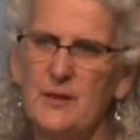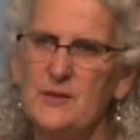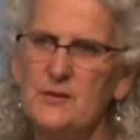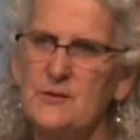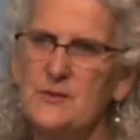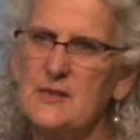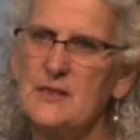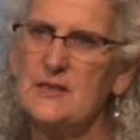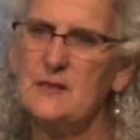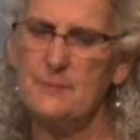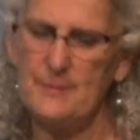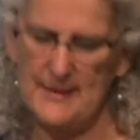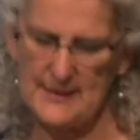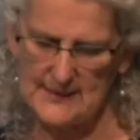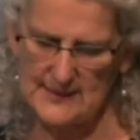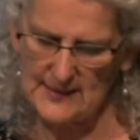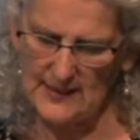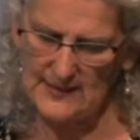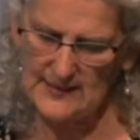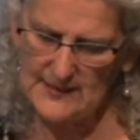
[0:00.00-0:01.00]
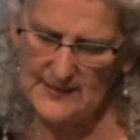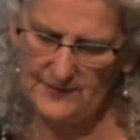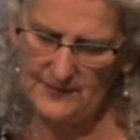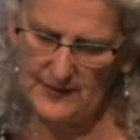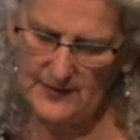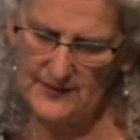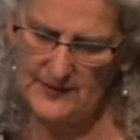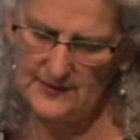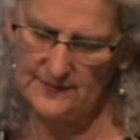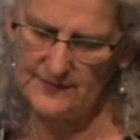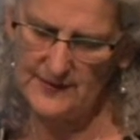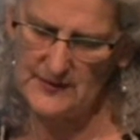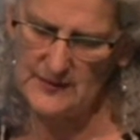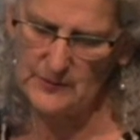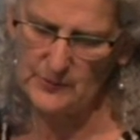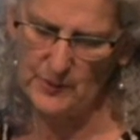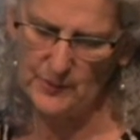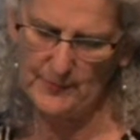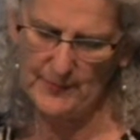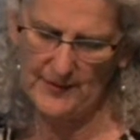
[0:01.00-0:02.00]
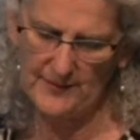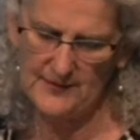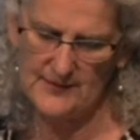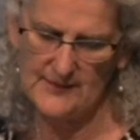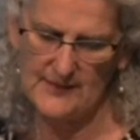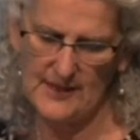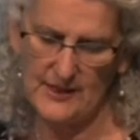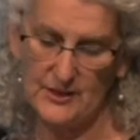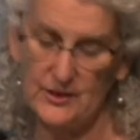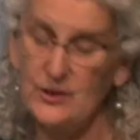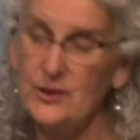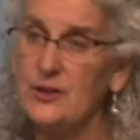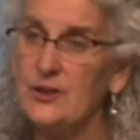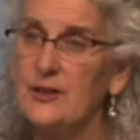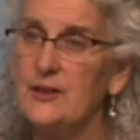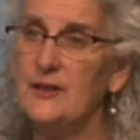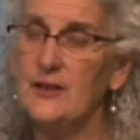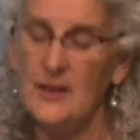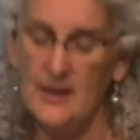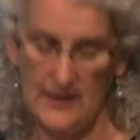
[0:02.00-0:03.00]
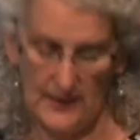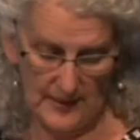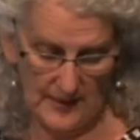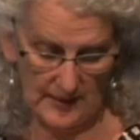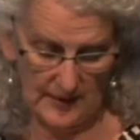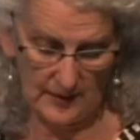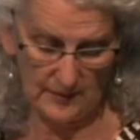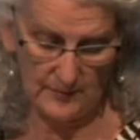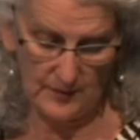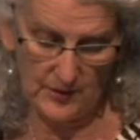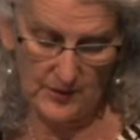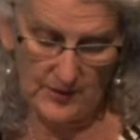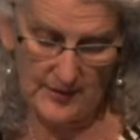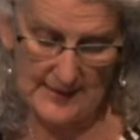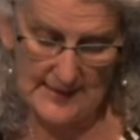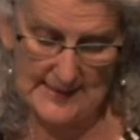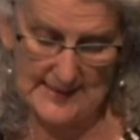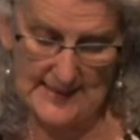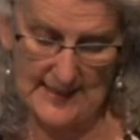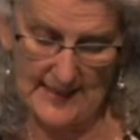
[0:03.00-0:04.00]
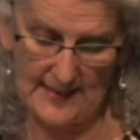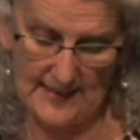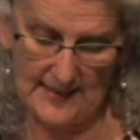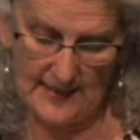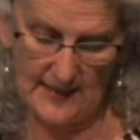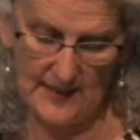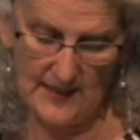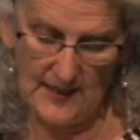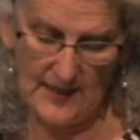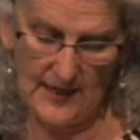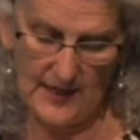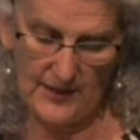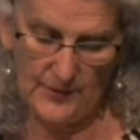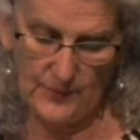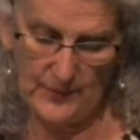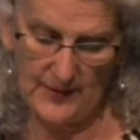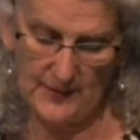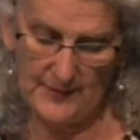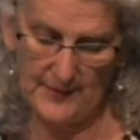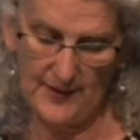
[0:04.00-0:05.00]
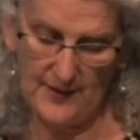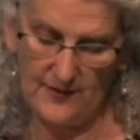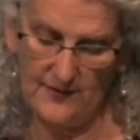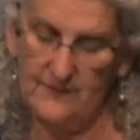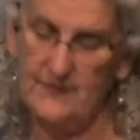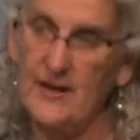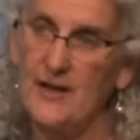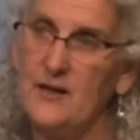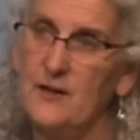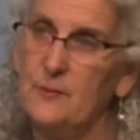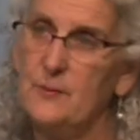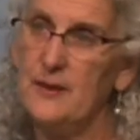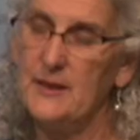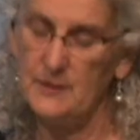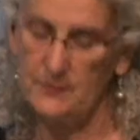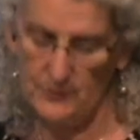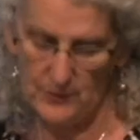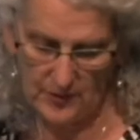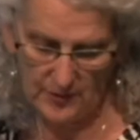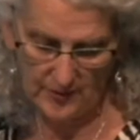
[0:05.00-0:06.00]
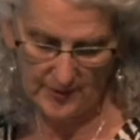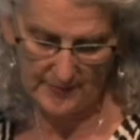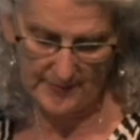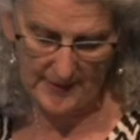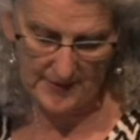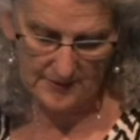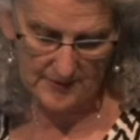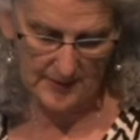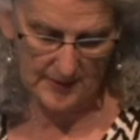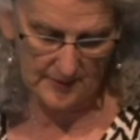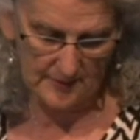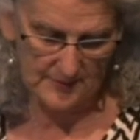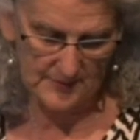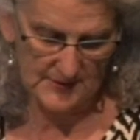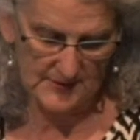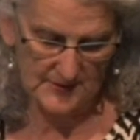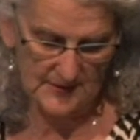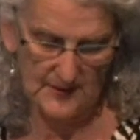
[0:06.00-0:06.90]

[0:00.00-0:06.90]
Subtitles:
using the best scientifically defensible methods I could in a community setting, I went about evaluating program outcomes.